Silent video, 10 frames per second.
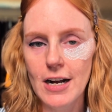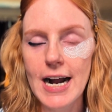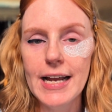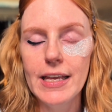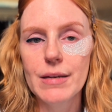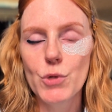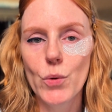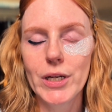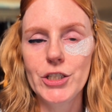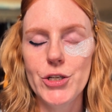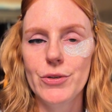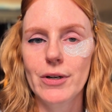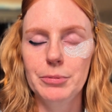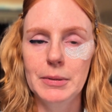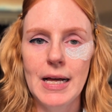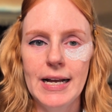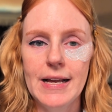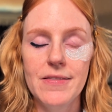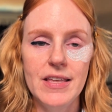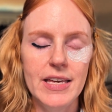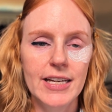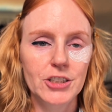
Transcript: I am going to apply the